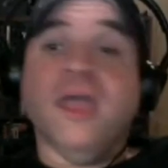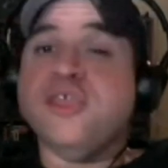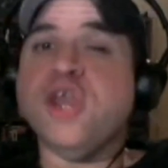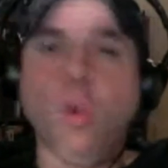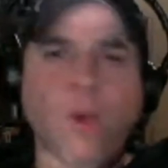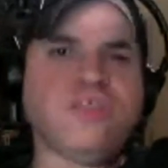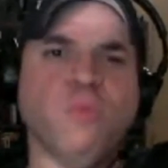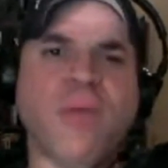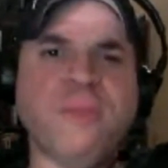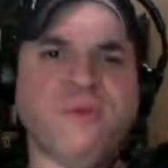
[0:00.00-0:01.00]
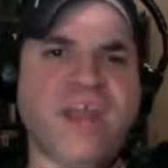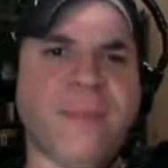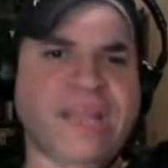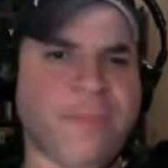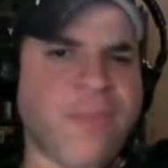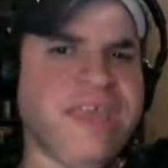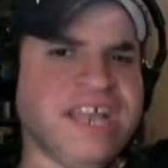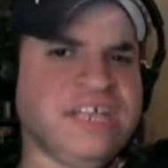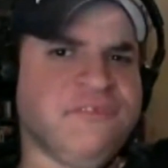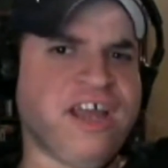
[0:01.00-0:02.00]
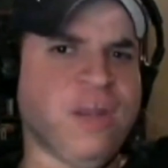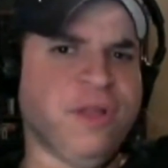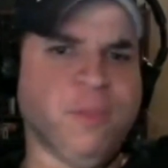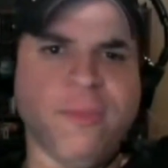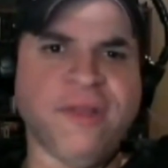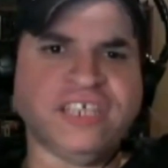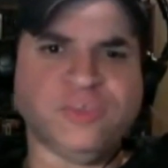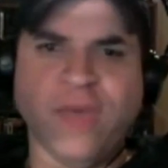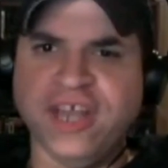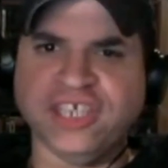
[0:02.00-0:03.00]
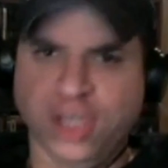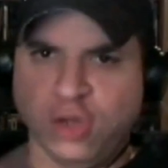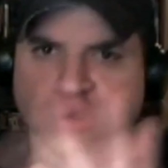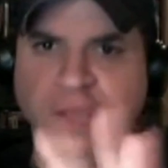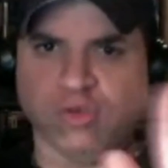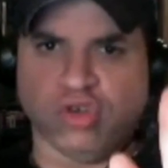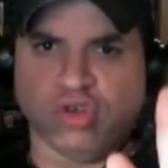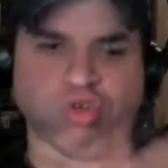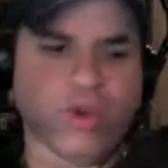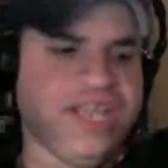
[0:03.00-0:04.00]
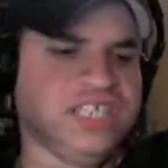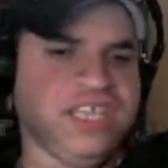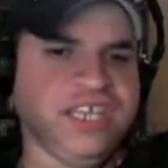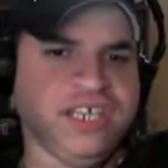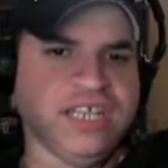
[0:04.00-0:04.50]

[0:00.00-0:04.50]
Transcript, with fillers: You know what? You might be right about that. Maybe it isn't final build. Maybe that's why it doesn't look like crazy.